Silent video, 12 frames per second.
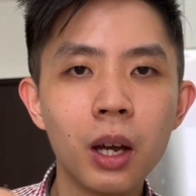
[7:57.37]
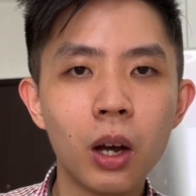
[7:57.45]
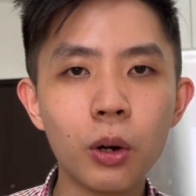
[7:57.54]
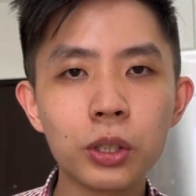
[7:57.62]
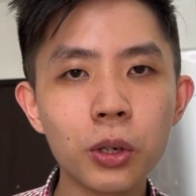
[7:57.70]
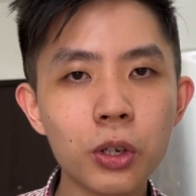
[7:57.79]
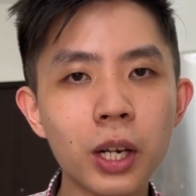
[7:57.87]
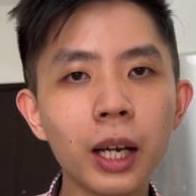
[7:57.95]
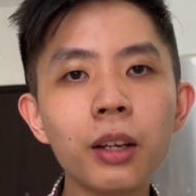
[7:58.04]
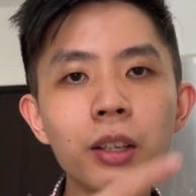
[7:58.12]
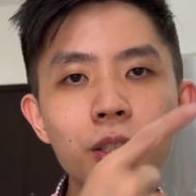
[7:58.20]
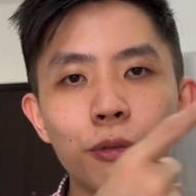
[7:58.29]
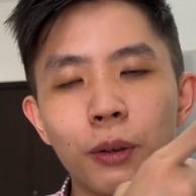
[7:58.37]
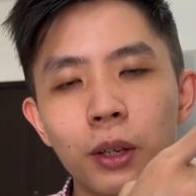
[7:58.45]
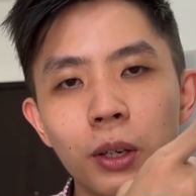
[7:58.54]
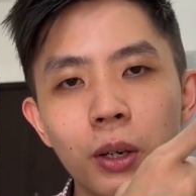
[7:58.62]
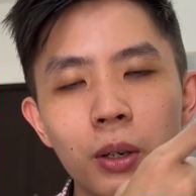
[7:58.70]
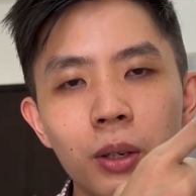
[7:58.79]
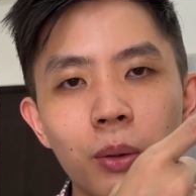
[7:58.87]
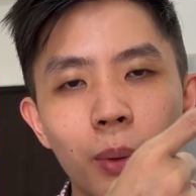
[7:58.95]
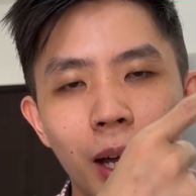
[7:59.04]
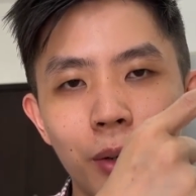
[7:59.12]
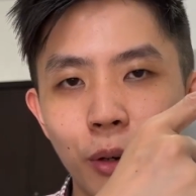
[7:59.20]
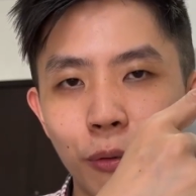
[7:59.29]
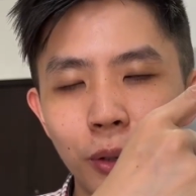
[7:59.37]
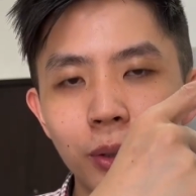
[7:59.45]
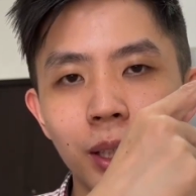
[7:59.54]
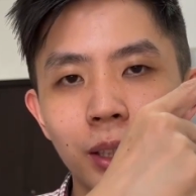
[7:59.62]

Also, check out this video where I review the